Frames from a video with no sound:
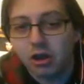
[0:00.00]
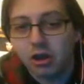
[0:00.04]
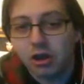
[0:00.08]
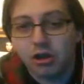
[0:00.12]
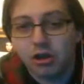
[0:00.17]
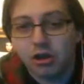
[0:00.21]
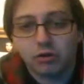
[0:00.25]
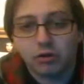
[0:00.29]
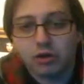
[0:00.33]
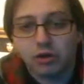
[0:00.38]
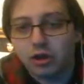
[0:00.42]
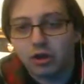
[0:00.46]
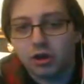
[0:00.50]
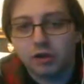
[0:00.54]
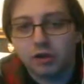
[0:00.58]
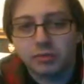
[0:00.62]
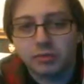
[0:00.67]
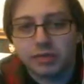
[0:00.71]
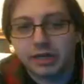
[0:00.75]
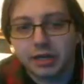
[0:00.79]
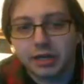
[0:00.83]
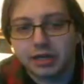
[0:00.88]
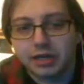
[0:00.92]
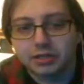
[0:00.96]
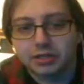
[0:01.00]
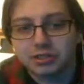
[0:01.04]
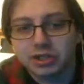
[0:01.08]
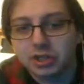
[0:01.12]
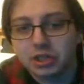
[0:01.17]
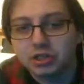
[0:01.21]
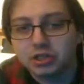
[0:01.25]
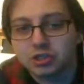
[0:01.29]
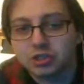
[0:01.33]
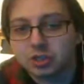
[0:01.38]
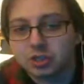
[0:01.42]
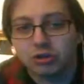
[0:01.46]
Oh my God,
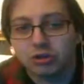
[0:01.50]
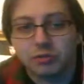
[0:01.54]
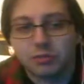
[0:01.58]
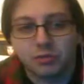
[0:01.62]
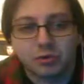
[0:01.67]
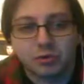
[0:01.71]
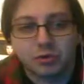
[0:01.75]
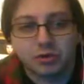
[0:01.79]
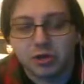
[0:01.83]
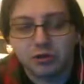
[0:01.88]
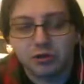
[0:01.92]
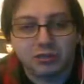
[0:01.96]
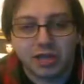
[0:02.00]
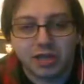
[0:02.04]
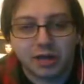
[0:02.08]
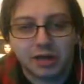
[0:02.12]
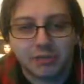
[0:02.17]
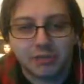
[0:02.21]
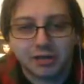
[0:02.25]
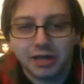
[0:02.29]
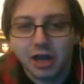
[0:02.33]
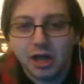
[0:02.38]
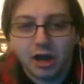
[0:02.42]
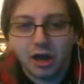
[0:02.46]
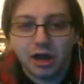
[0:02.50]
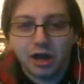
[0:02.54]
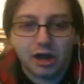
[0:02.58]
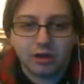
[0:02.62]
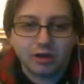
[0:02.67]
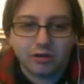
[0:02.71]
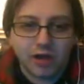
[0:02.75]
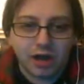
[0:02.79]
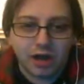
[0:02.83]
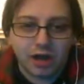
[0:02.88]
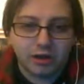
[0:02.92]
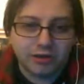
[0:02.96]
Scarlet Bordeaux's coming.
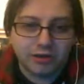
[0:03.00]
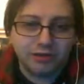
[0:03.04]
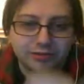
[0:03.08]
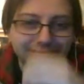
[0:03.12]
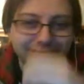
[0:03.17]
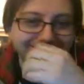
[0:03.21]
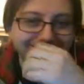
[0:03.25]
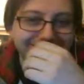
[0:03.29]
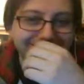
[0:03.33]
Oh no.